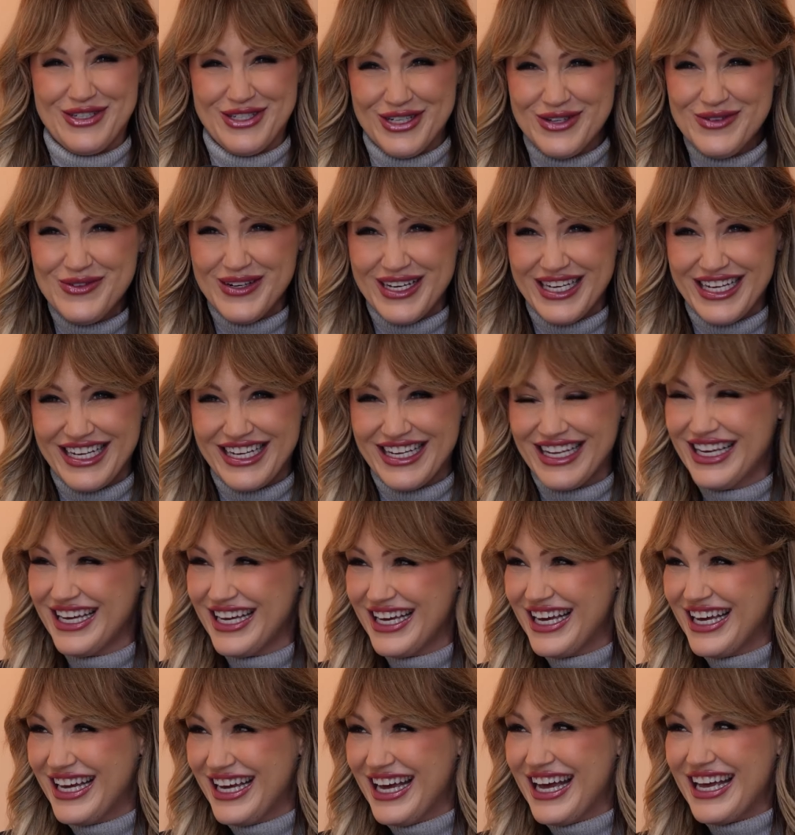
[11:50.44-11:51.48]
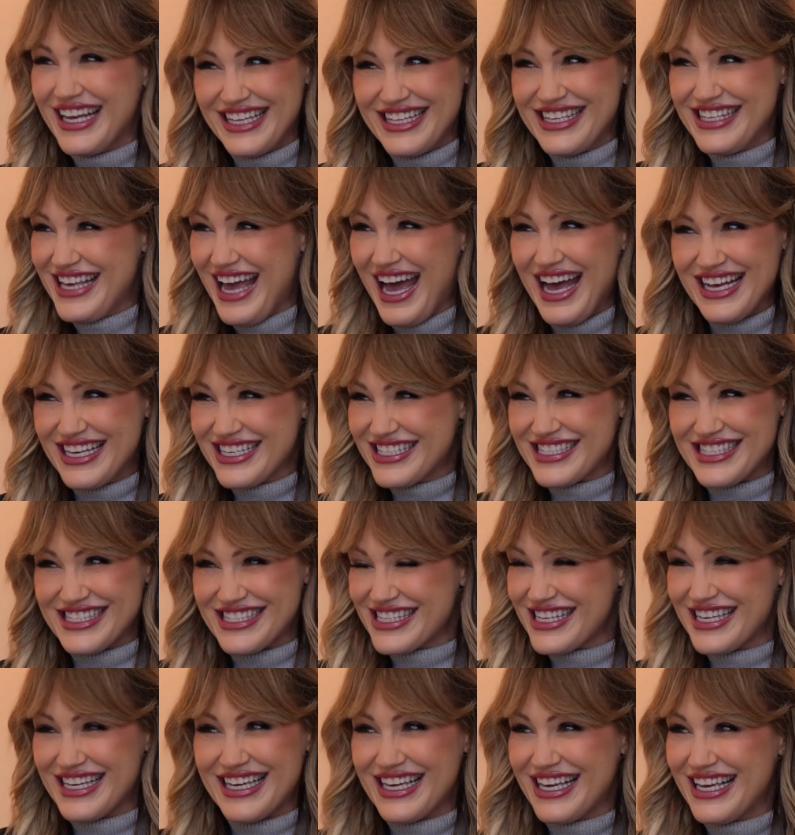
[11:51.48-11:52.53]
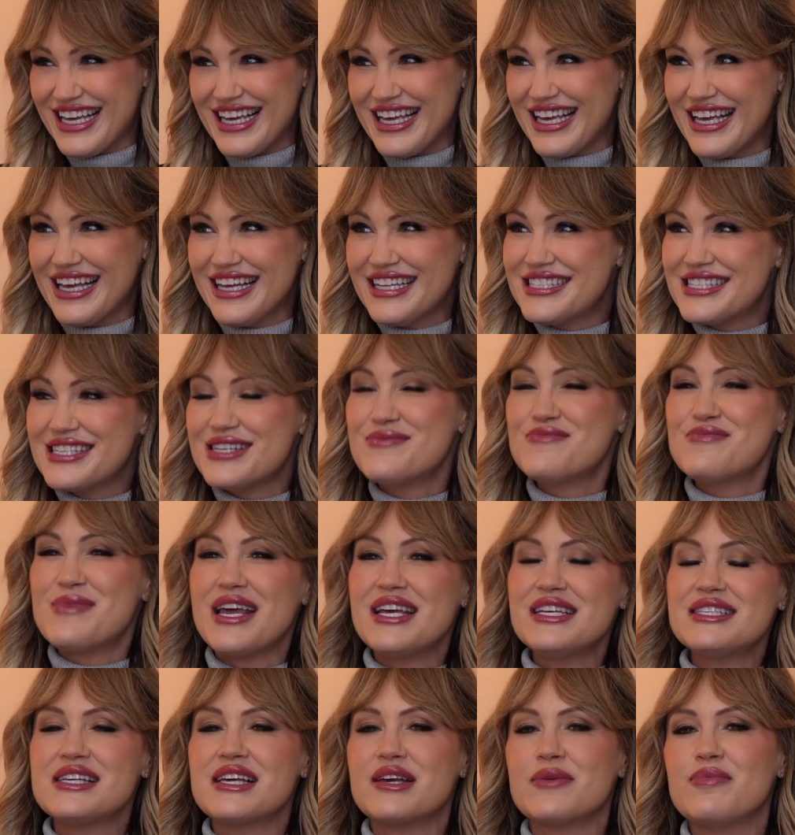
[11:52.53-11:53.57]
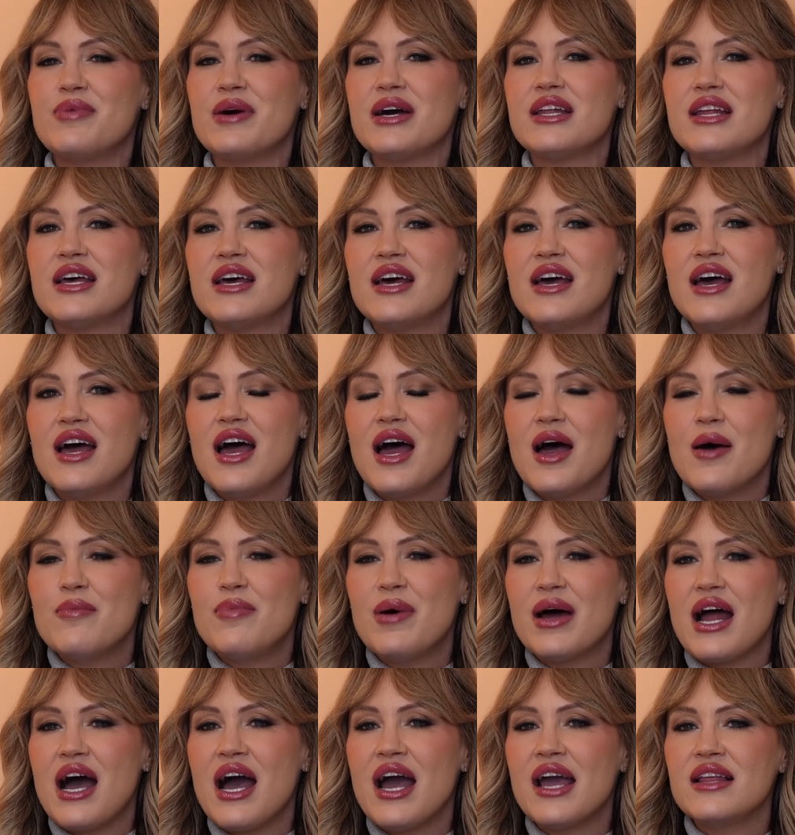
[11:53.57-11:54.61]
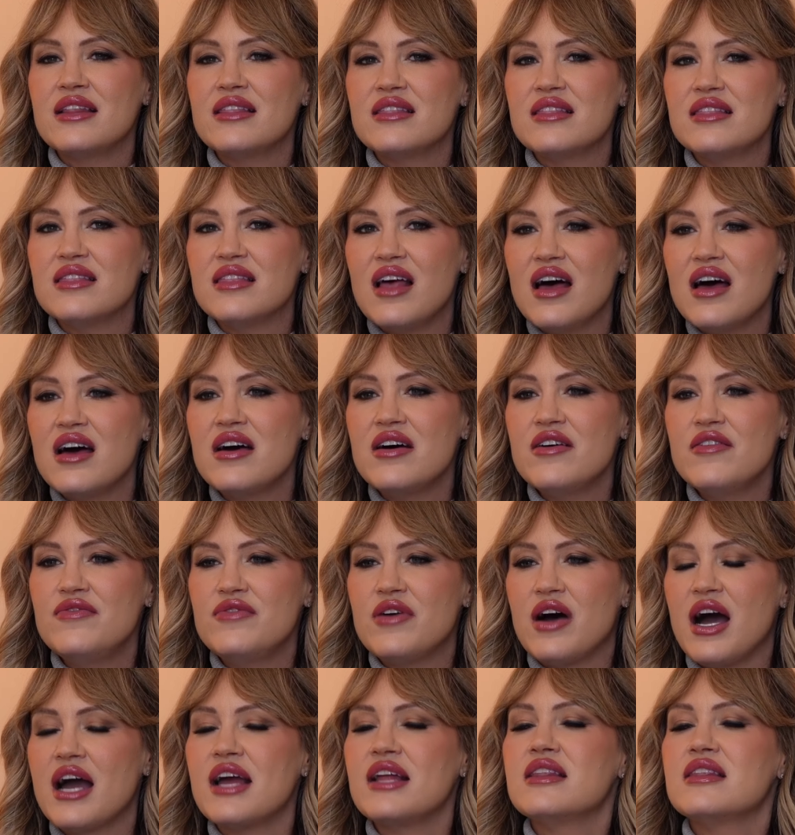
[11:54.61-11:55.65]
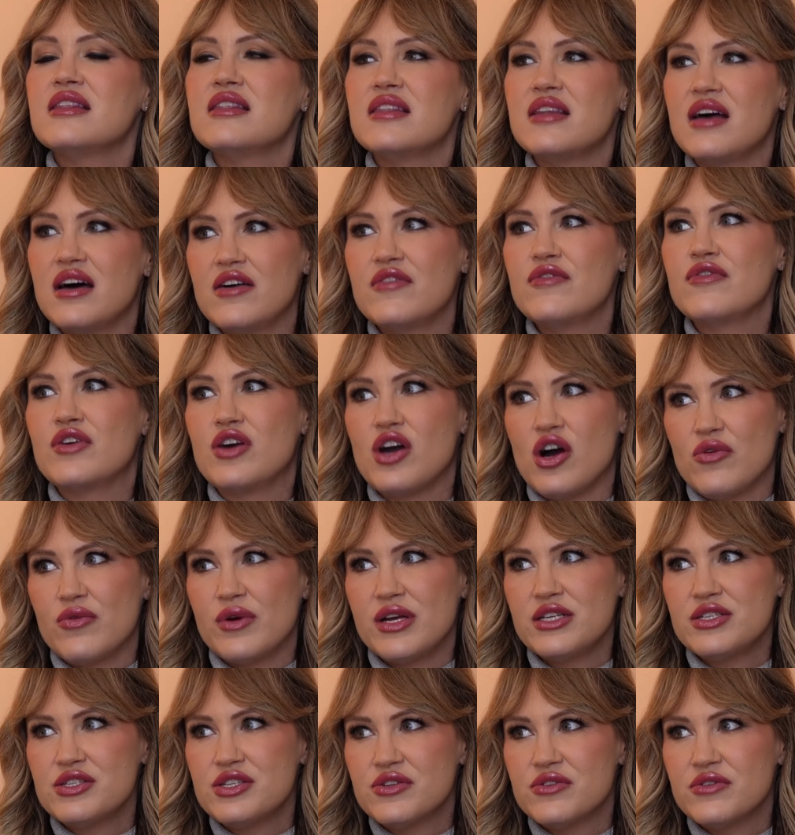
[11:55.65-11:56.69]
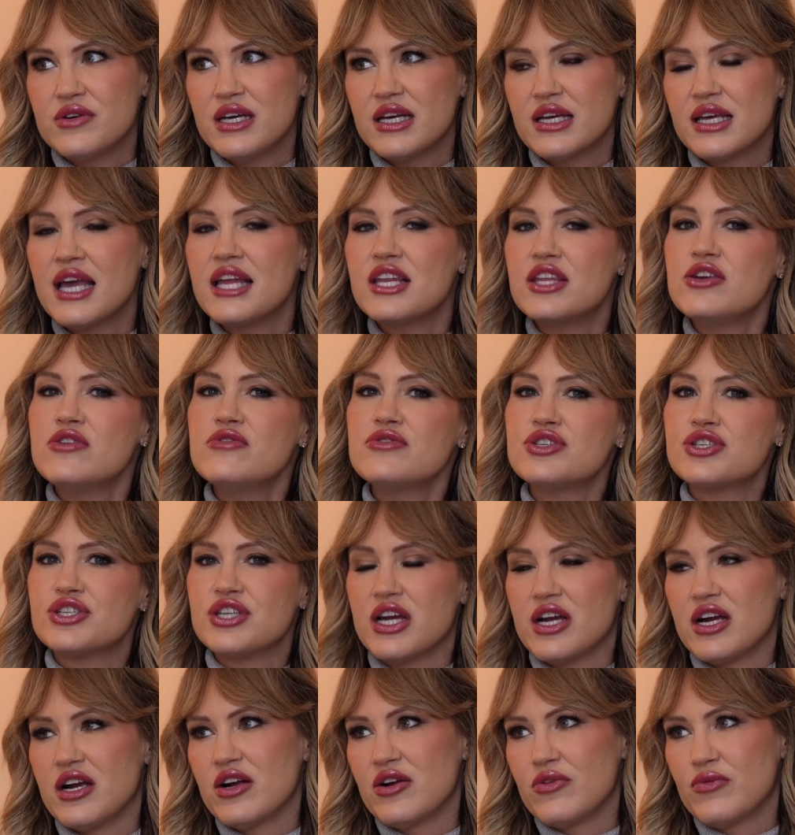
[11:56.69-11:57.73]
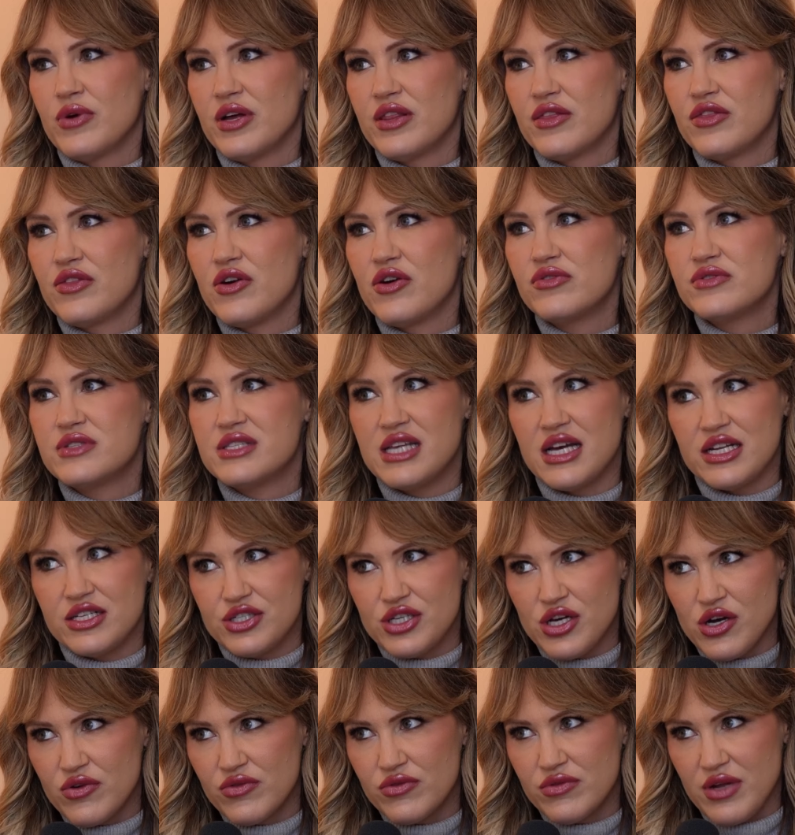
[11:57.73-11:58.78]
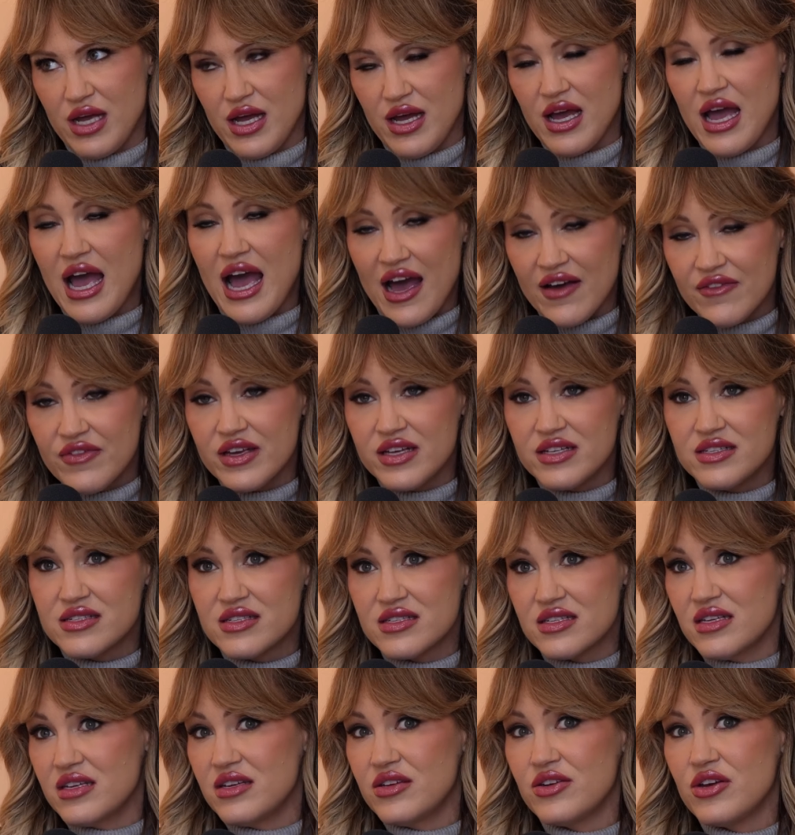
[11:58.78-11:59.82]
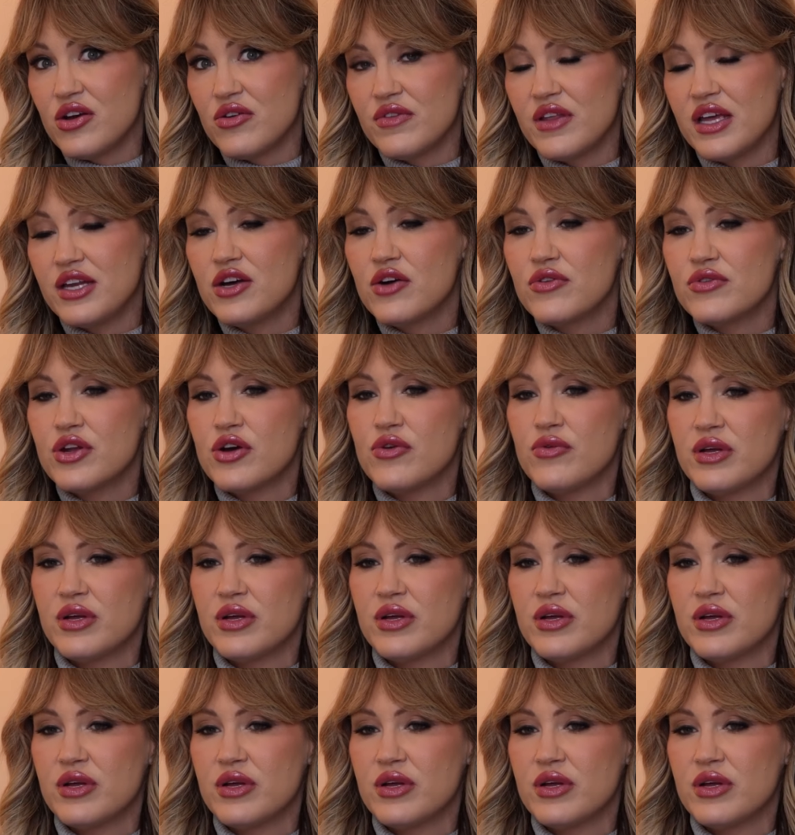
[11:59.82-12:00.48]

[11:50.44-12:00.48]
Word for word: doing. A business women's revival. It's amazing. But I love going to it. Can you share with those that haven't, you know, they don't know